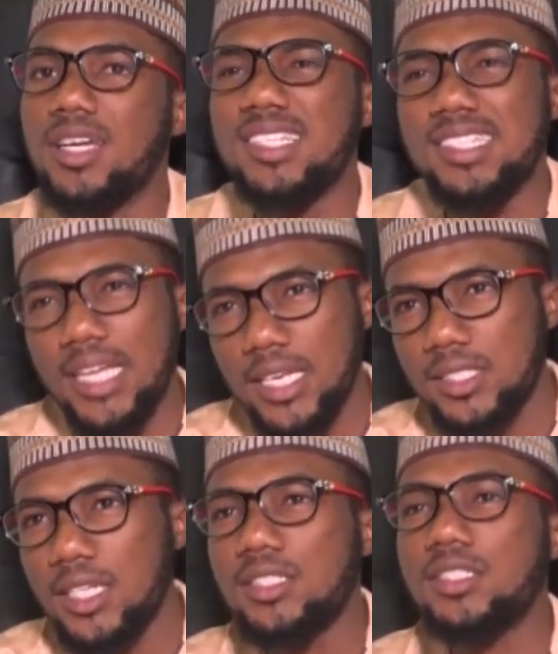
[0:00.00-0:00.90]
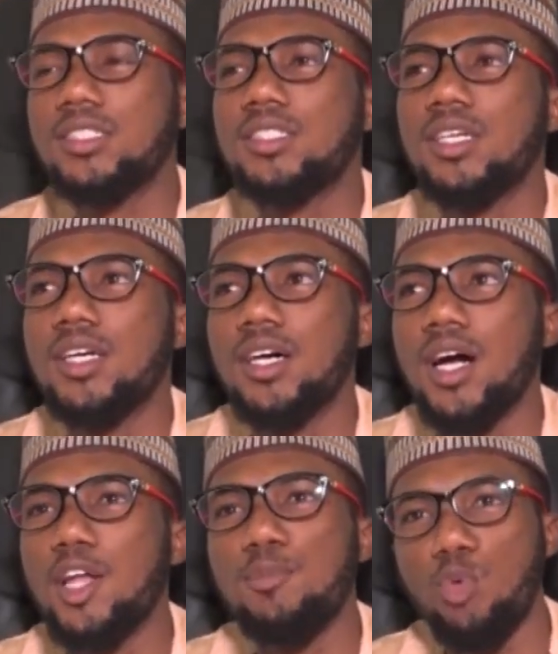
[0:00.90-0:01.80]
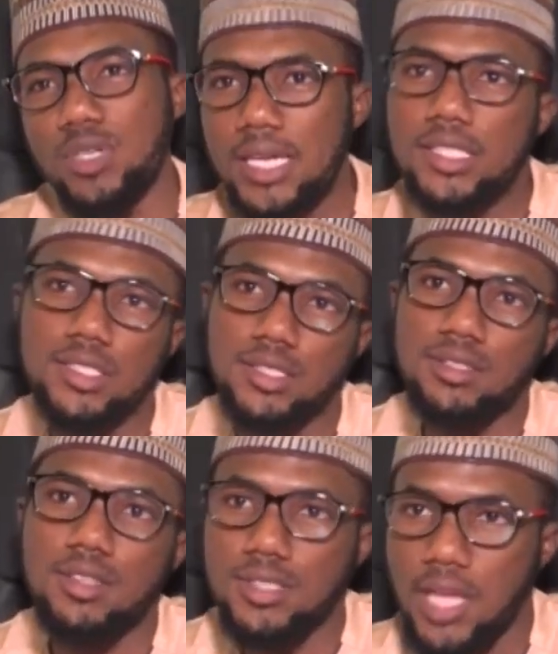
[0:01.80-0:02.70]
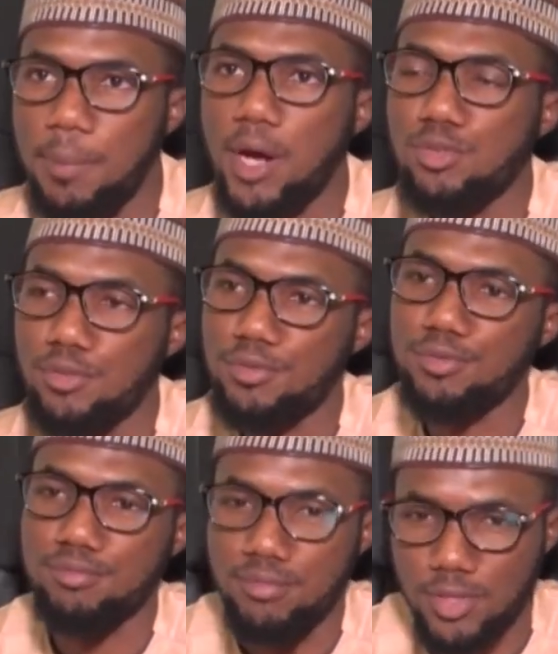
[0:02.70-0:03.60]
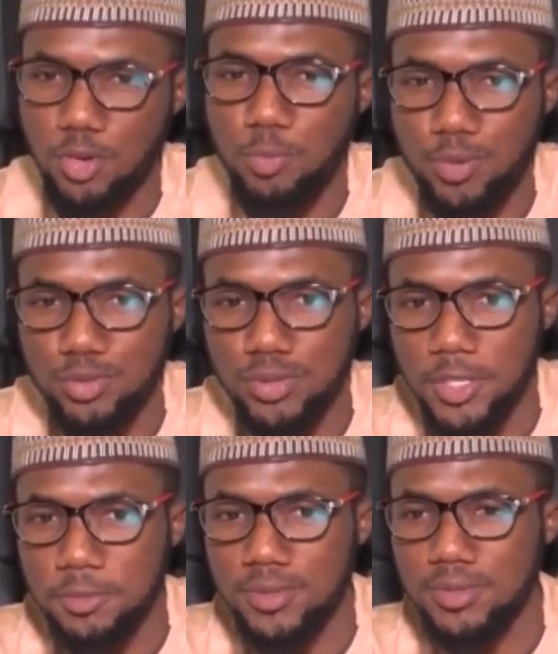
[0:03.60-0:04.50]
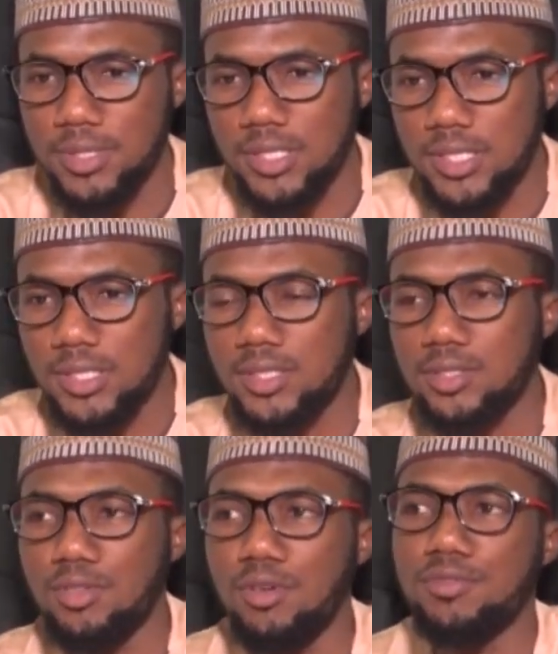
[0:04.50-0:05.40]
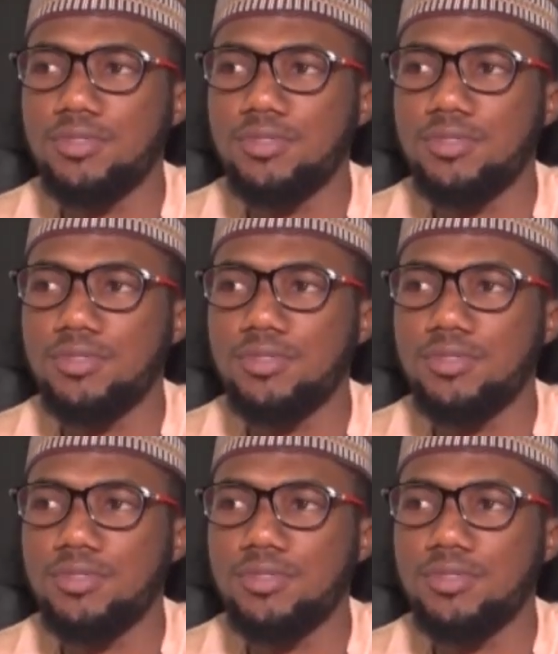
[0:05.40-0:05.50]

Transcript: intelligence, and modernity. These are part of the corporate social responsibilities of